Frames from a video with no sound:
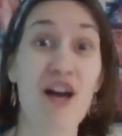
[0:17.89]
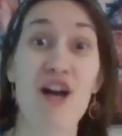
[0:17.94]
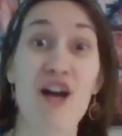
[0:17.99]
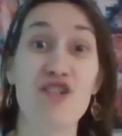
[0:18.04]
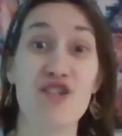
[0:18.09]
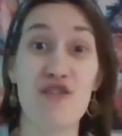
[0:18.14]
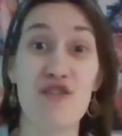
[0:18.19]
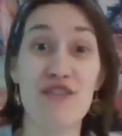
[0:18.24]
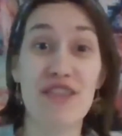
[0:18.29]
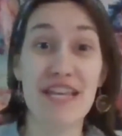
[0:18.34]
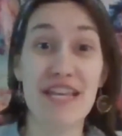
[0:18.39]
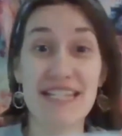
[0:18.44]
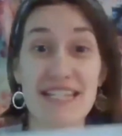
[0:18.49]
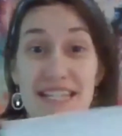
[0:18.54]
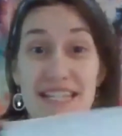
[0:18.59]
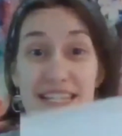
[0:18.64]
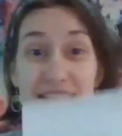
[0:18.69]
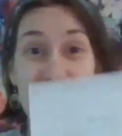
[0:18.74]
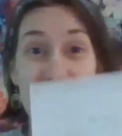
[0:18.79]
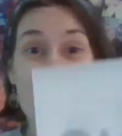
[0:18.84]
So this
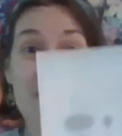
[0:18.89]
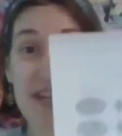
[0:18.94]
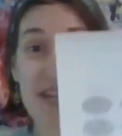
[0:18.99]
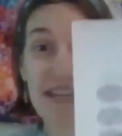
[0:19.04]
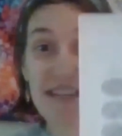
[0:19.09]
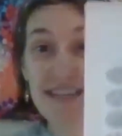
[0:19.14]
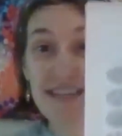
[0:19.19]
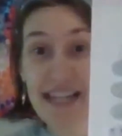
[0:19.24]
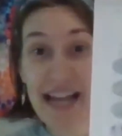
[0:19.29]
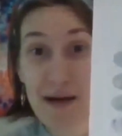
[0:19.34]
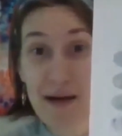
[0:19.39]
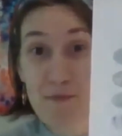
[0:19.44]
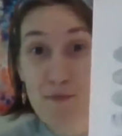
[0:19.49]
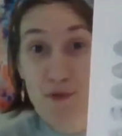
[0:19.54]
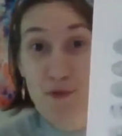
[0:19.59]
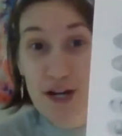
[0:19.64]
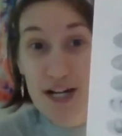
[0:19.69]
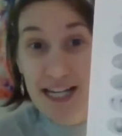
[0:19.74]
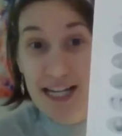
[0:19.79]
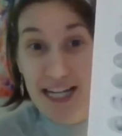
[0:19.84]
is the sheet that I'm
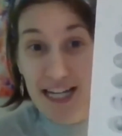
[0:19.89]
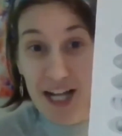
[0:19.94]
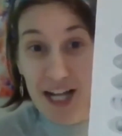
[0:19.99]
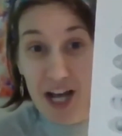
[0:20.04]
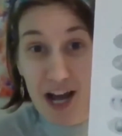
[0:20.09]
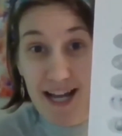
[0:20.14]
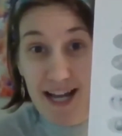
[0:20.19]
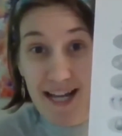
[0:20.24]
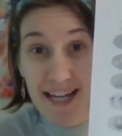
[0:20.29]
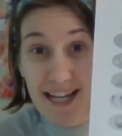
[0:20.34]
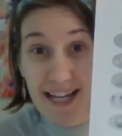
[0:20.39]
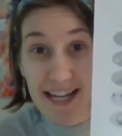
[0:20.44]
working on.